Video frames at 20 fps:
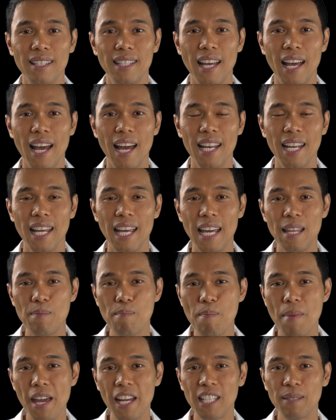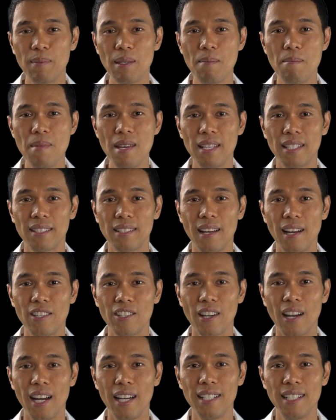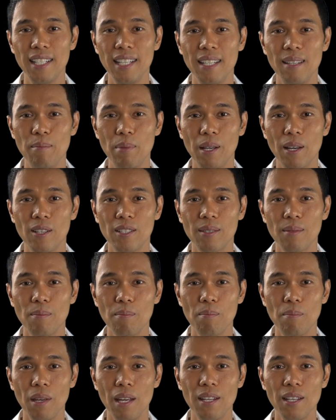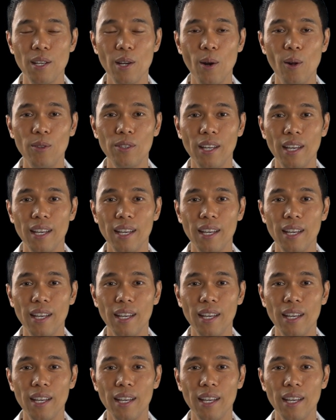that it makes me miss Touch ID because in the old